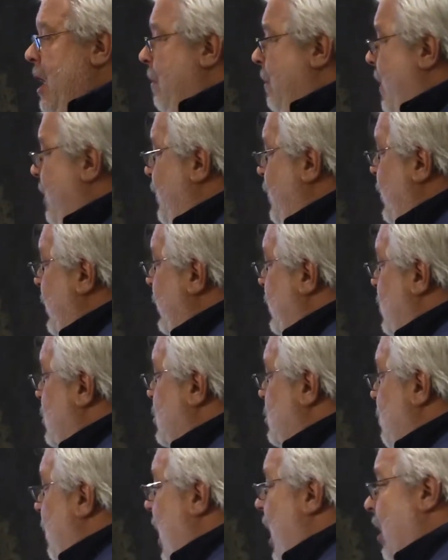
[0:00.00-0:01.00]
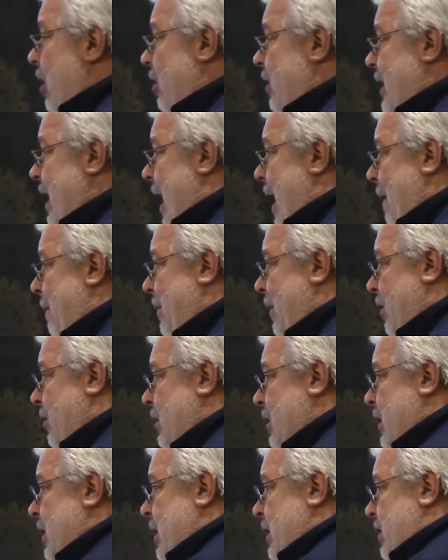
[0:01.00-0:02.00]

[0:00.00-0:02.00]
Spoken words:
But if you need the smaller capital